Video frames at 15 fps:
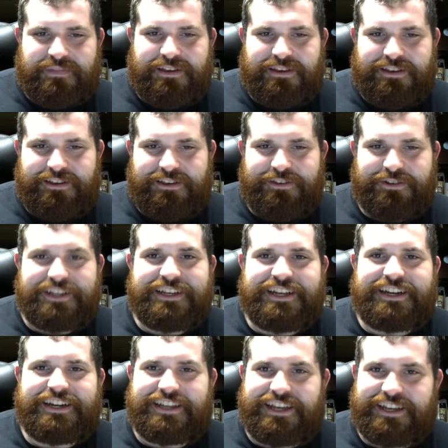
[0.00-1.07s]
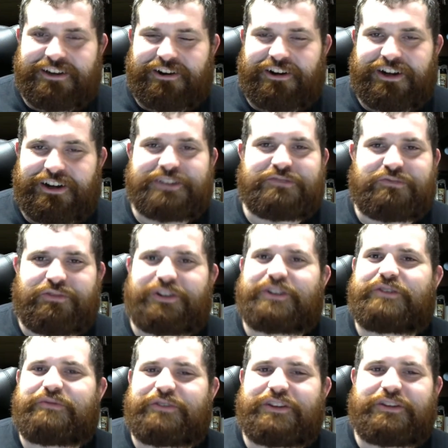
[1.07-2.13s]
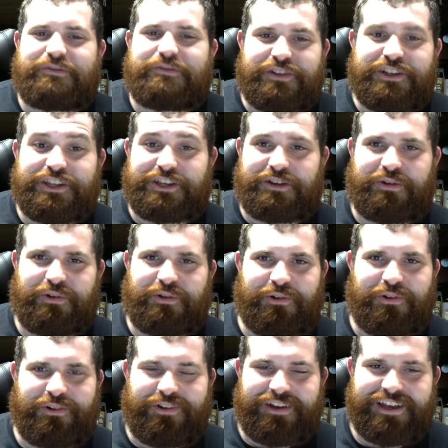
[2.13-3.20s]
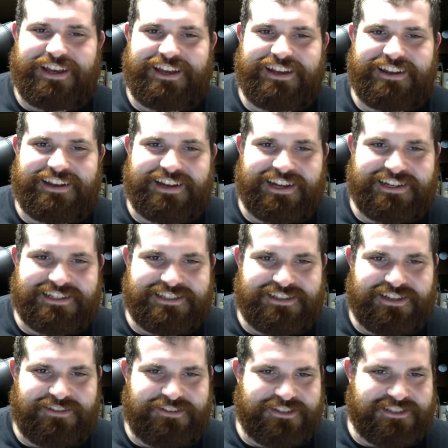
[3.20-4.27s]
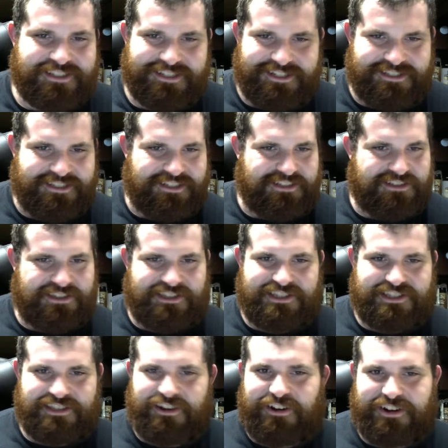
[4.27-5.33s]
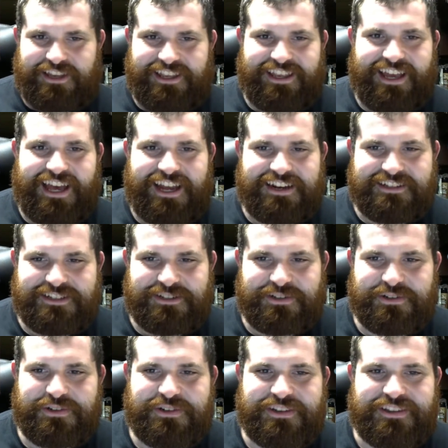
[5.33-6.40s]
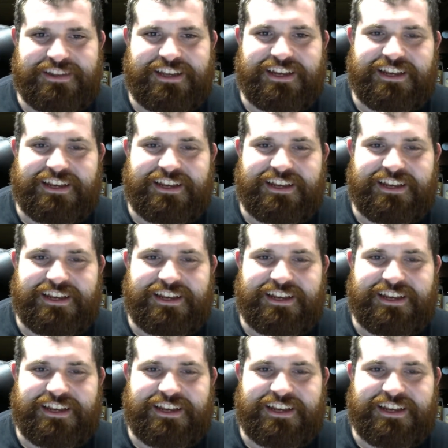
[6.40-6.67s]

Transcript: you can get a Gengar, and he's really, really, really cool. And, like, I just love his, like snarky attitude, and, like,